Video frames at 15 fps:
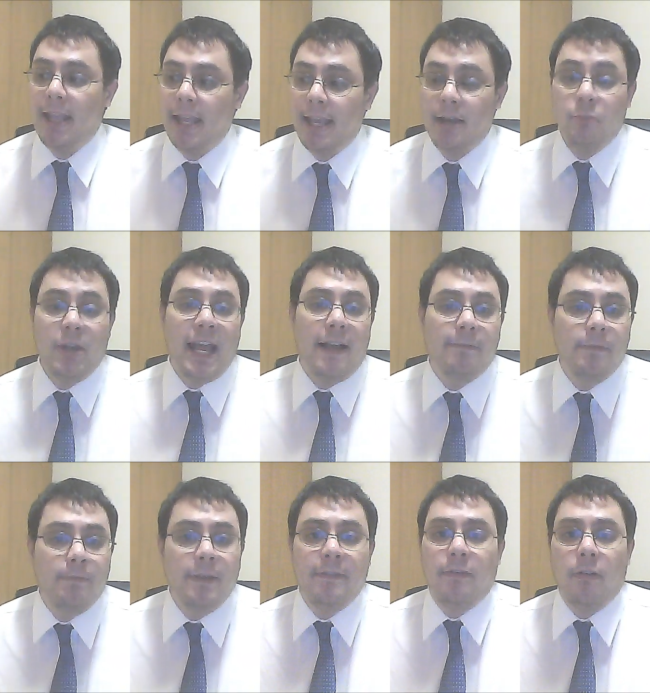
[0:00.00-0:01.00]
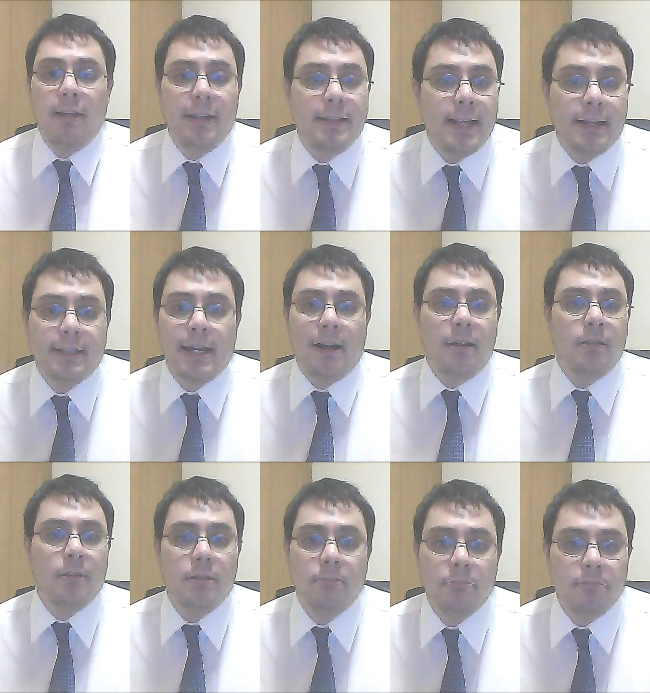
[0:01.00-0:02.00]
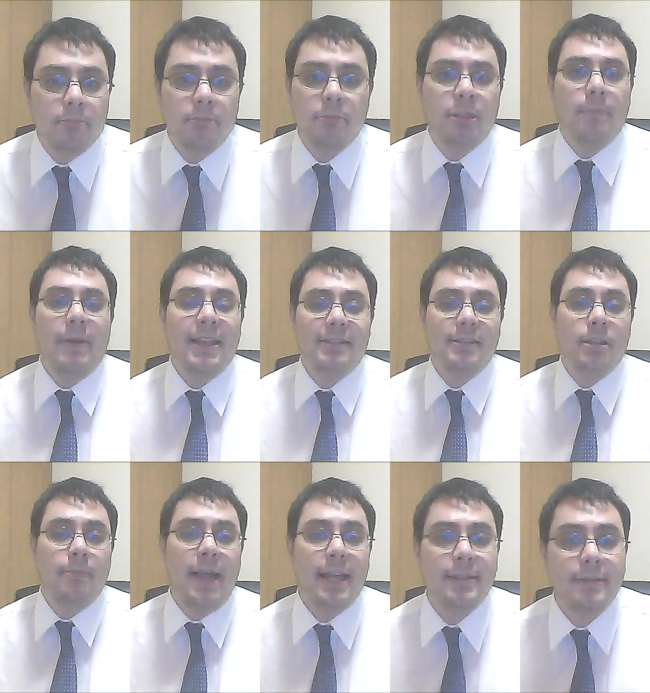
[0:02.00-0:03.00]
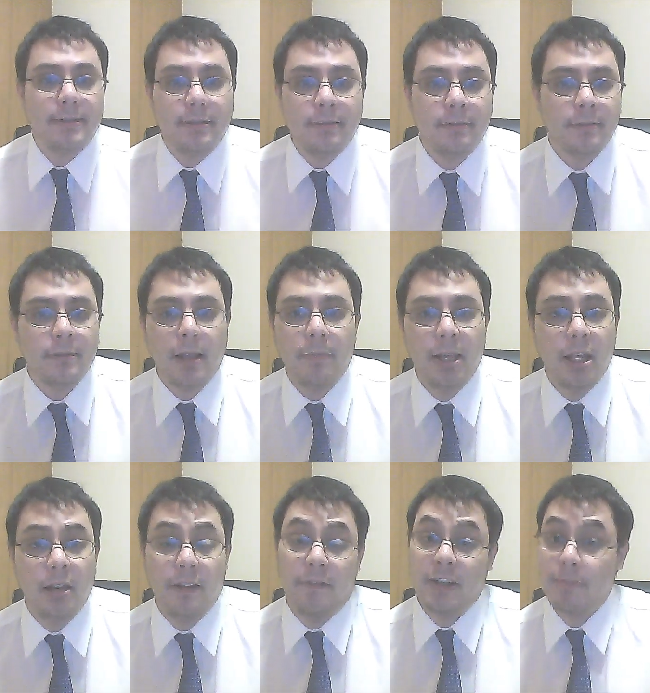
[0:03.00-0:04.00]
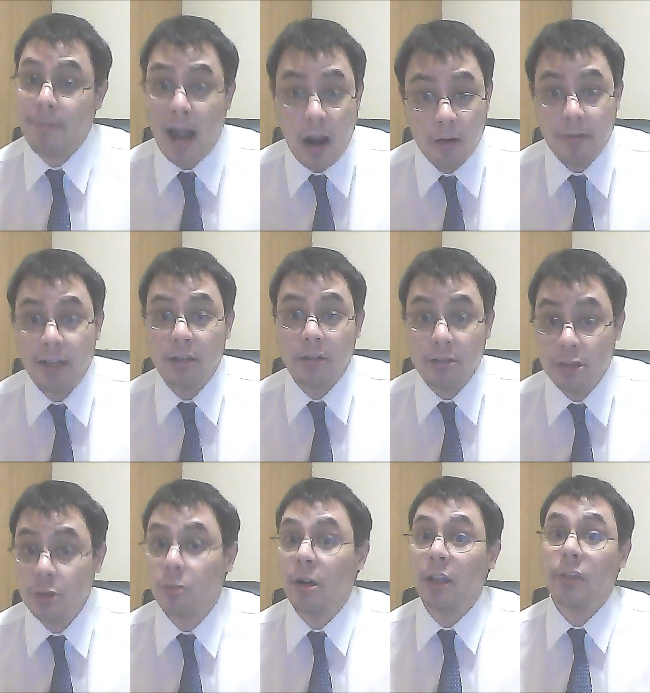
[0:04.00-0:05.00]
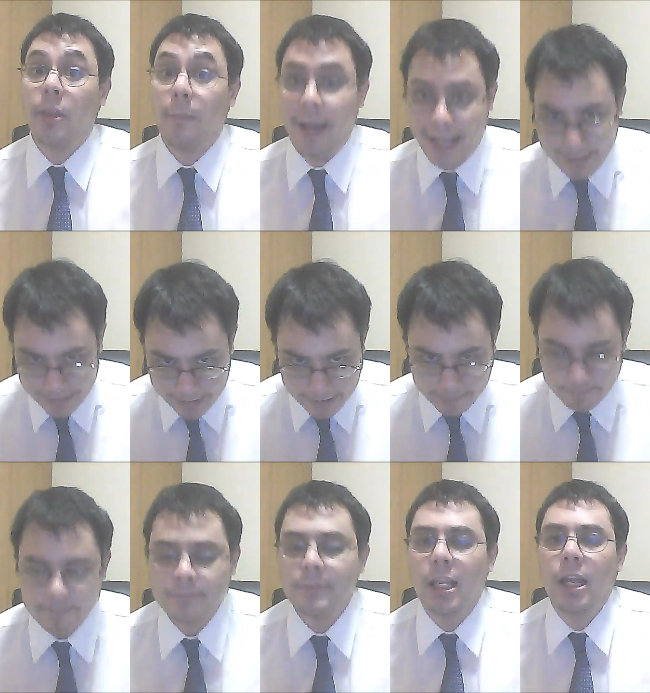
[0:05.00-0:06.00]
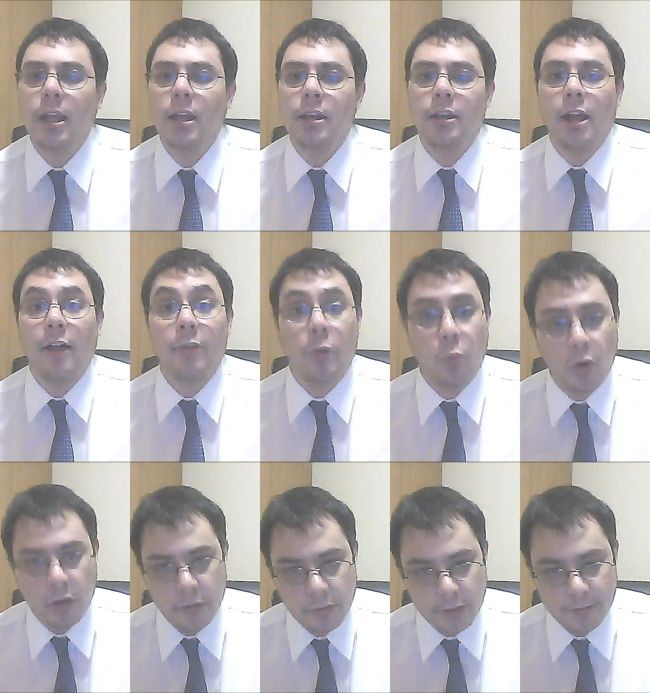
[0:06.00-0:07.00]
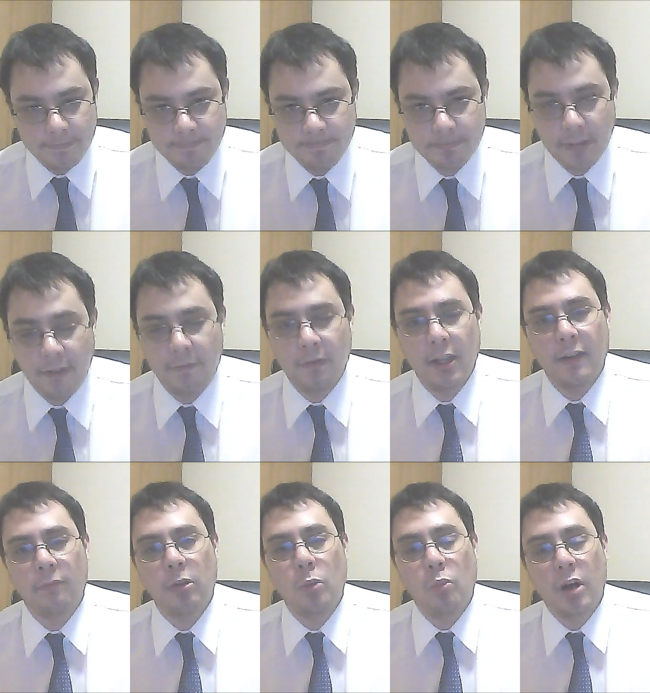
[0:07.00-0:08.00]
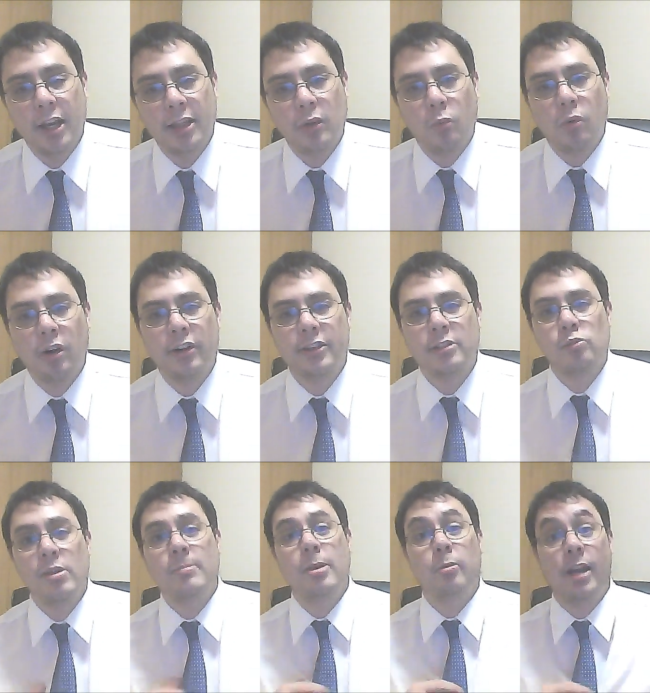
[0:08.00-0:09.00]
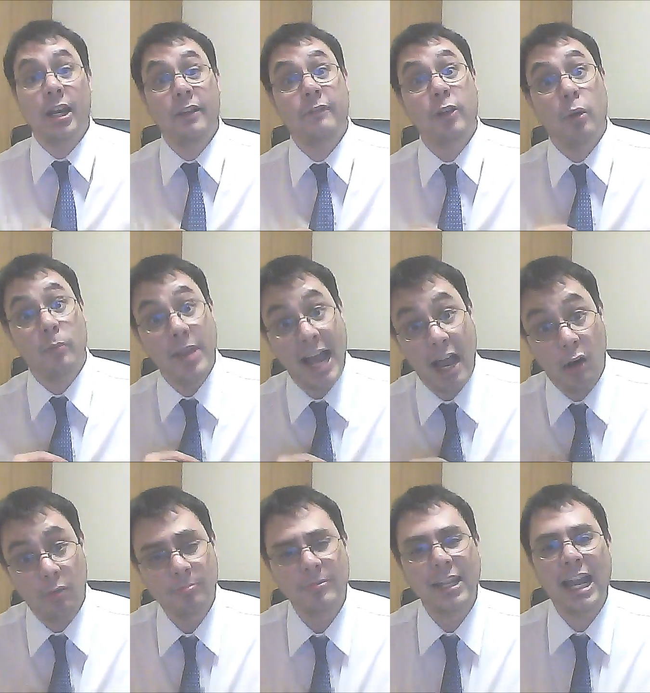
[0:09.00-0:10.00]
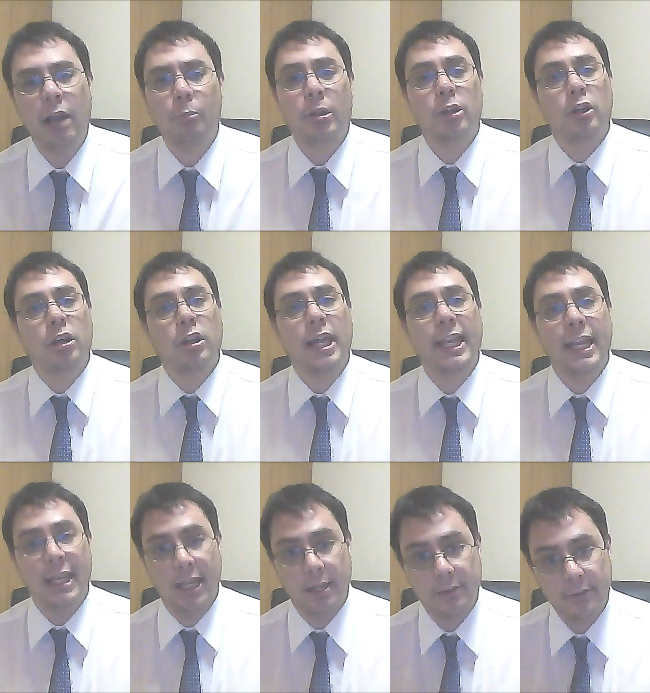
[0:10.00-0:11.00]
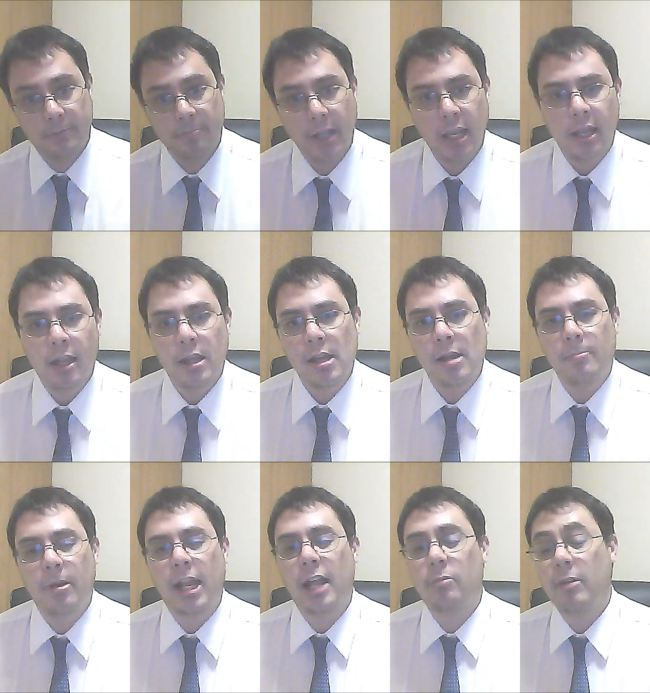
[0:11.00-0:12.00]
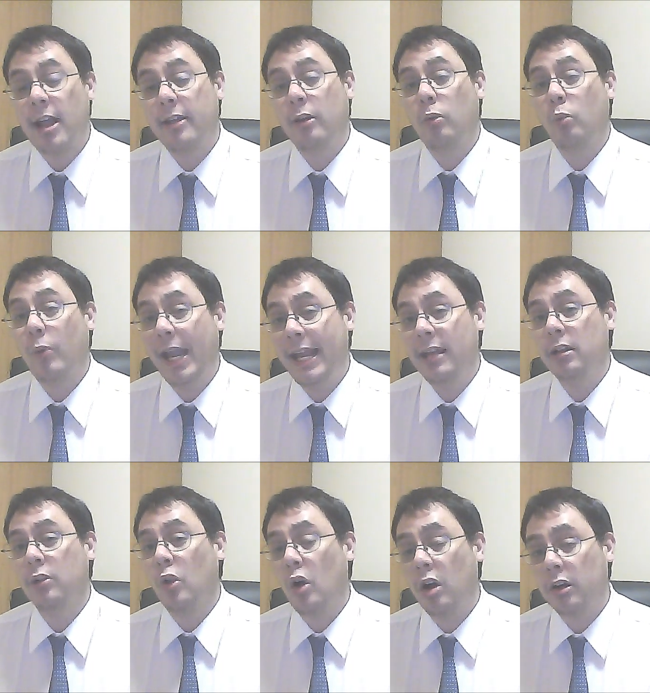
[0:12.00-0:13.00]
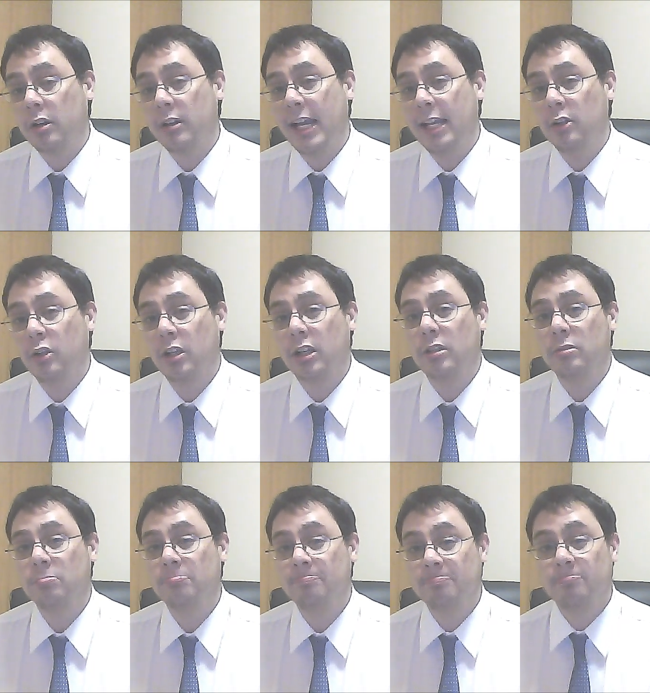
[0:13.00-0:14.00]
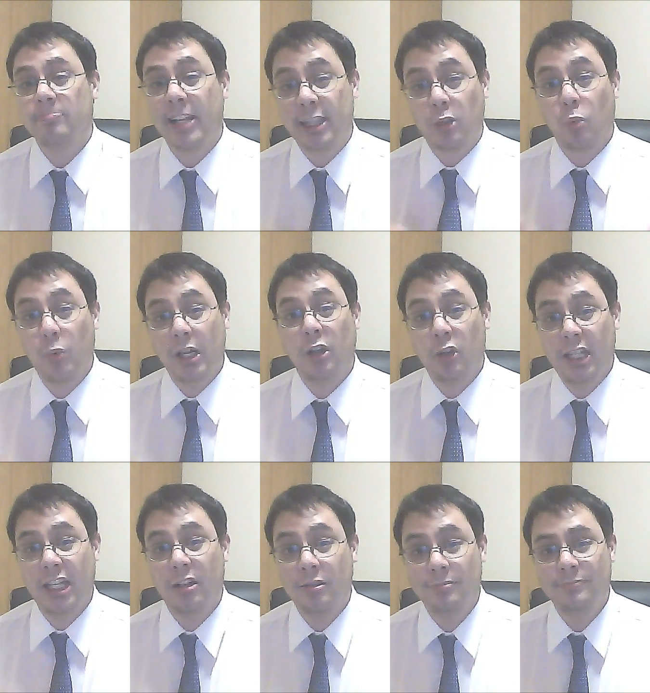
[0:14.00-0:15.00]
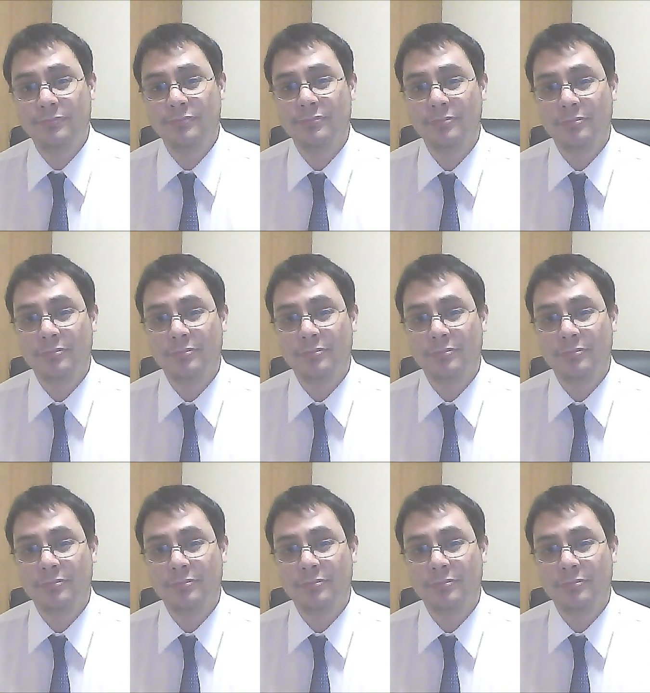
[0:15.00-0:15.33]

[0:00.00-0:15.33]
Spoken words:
And we have to be fully decked out in the best of the best. I mean, if it's Power Rangers, you want the best, not the worst. If we wanted the worst, we'd be ready to film now, and we'd look like idiots. But I'd rather wait longer and look like the real deal.